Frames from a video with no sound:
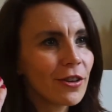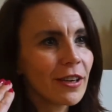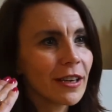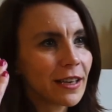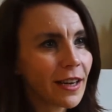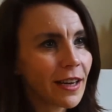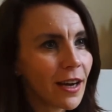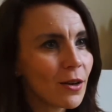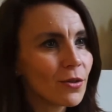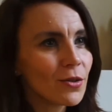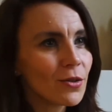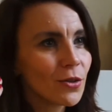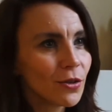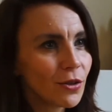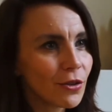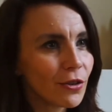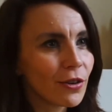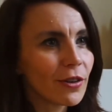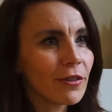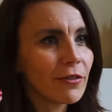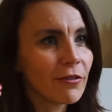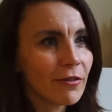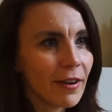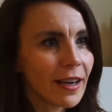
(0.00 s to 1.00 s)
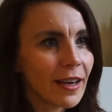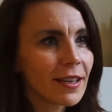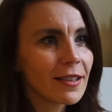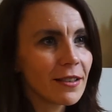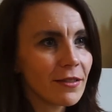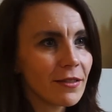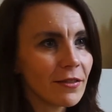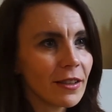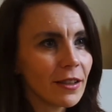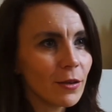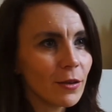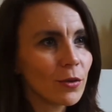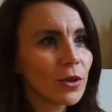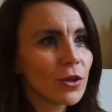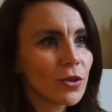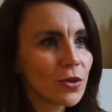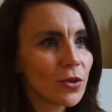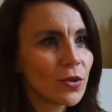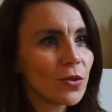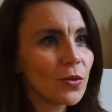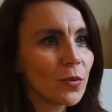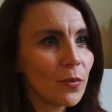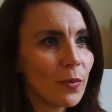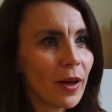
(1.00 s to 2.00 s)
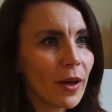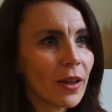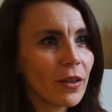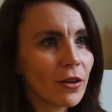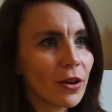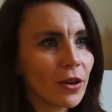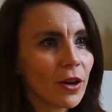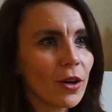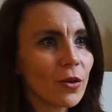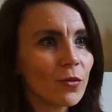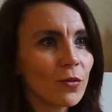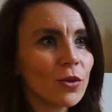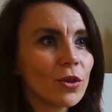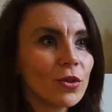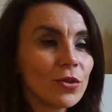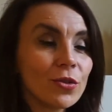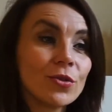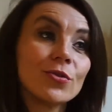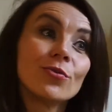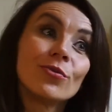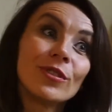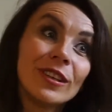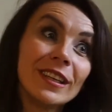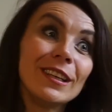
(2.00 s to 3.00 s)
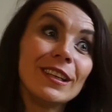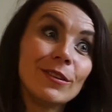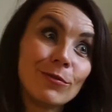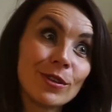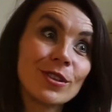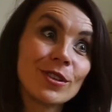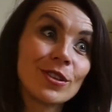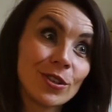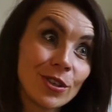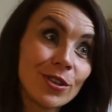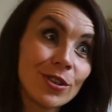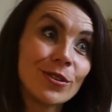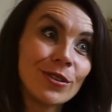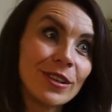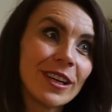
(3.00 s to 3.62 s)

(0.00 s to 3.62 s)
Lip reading: how to learn effectively, what to do better and what really was good,